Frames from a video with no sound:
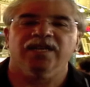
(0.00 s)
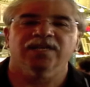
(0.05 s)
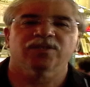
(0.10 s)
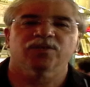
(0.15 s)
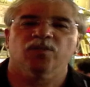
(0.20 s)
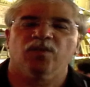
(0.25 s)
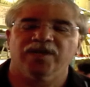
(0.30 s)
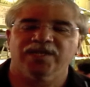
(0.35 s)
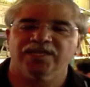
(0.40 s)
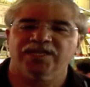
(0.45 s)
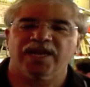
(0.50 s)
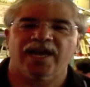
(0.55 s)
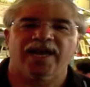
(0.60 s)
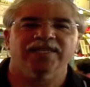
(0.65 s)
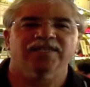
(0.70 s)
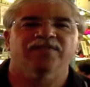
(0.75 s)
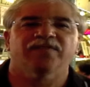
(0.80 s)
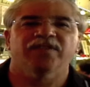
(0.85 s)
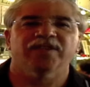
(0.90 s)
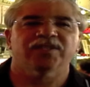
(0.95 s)
It's
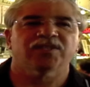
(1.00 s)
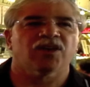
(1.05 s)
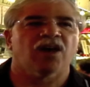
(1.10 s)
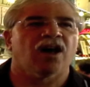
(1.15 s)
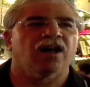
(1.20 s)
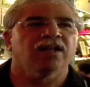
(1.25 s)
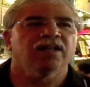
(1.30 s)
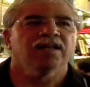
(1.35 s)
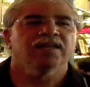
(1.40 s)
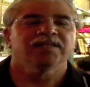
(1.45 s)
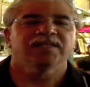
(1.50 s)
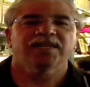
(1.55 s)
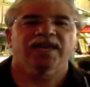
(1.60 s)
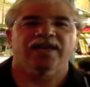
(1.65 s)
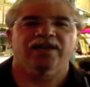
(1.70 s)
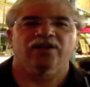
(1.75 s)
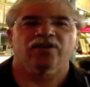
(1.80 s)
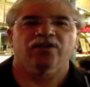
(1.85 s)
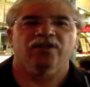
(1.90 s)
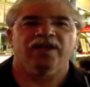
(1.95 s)
one-size-fits-all,
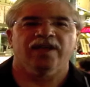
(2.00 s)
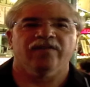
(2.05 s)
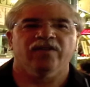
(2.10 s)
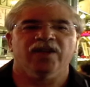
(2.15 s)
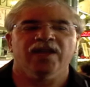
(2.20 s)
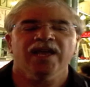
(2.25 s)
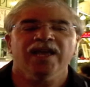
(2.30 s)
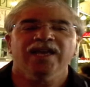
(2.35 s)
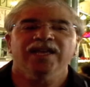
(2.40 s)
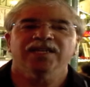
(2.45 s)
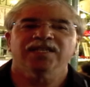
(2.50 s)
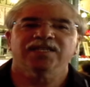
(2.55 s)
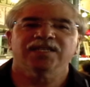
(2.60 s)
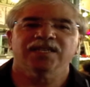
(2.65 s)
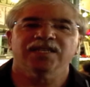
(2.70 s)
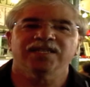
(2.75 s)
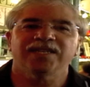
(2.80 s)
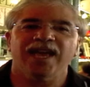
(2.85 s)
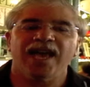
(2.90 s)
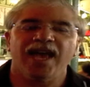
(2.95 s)
take it or leave it.
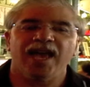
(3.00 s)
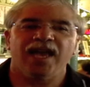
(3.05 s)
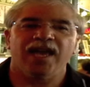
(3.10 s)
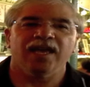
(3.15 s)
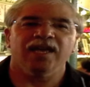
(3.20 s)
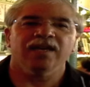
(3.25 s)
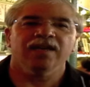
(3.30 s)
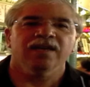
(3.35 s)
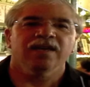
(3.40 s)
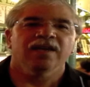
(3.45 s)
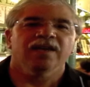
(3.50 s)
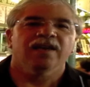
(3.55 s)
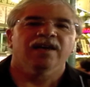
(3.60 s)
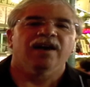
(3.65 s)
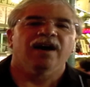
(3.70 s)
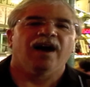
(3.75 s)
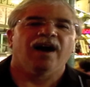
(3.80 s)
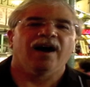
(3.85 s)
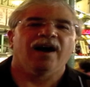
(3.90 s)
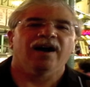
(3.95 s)
Today,
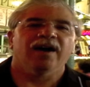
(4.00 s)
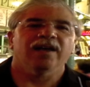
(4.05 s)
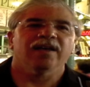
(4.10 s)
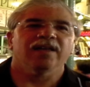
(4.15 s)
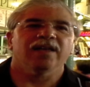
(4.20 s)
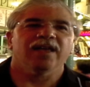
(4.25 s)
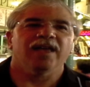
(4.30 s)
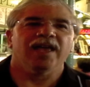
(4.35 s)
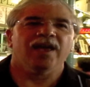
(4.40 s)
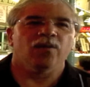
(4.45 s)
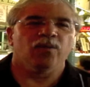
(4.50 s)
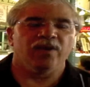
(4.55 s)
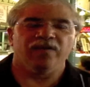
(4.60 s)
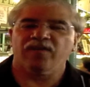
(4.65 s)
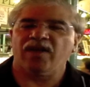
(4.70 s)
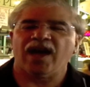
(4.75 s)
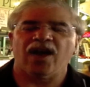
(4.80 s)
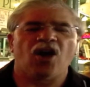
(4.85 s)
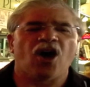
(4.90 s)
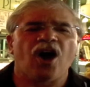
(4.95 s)

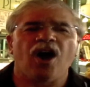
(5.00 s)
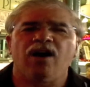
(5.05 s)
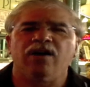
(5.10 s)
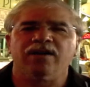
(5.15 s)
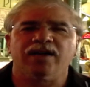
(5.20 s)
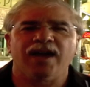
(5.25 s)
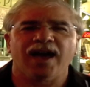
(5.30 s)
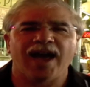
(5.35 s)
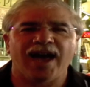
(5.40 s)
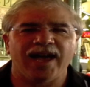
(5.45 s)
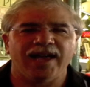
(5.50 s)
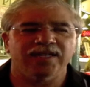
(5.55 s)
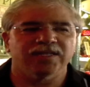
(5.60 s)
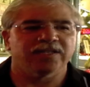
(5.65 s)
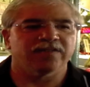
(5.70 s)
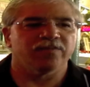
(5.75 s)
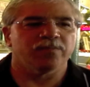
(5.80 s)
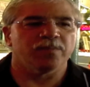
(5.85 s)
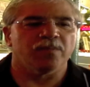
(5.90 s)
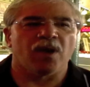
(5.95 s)
we've got all
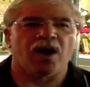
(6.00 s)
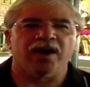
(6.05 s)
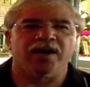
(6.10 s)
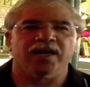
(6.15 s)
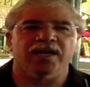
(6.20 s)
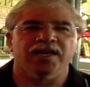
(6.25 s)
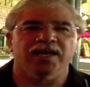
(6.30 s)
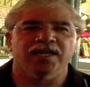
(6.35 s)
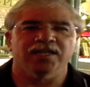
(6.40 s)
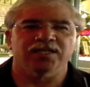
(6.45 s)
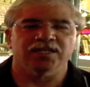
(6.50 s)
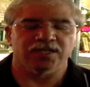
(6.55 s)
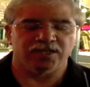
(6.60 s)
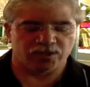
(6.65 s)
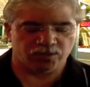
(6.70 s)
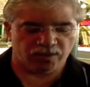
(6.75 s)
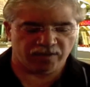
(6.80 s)
kinds of market niches.